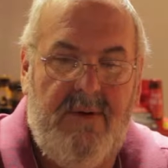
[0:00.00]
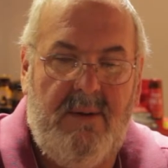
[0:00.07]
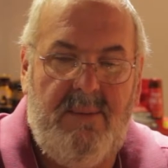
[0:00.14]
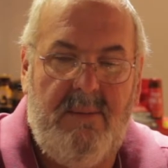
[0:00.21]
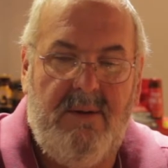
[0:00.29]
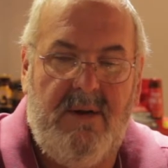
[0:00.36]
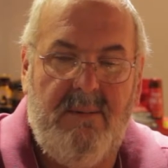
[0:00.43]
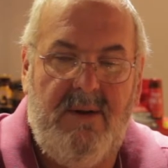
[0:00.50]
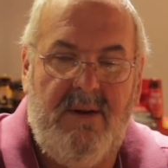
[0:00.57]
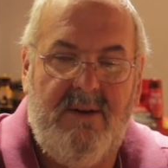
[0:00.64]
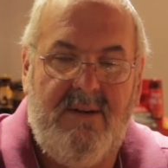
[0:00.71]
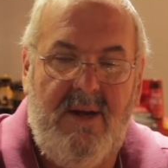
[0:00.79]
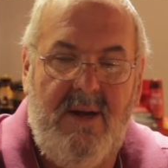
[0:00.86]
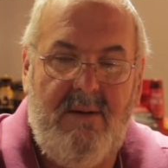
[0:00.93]
had people come in here
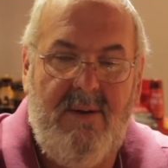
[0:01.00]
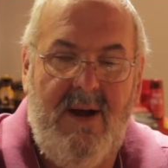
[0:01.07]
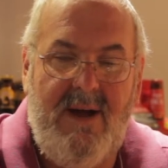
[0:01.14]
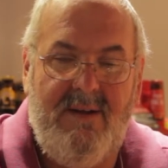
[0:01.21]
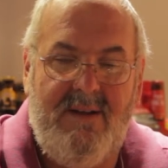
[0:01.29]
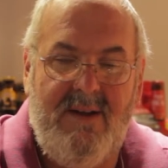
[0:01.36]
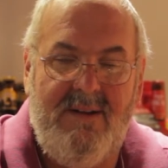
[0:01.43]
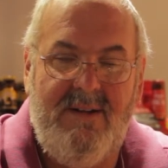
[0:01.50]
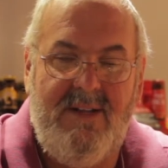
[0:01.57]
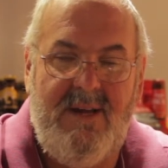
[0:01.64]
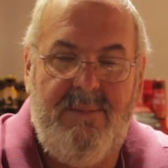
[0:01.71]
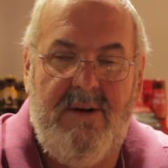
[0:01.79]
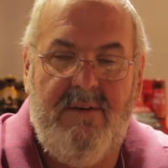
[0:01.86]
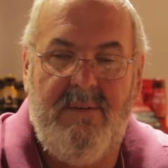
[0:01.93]
and say, "Oh wow, it doesn't
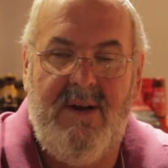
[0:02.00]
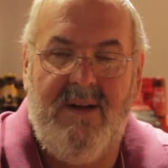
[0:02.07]
tip over."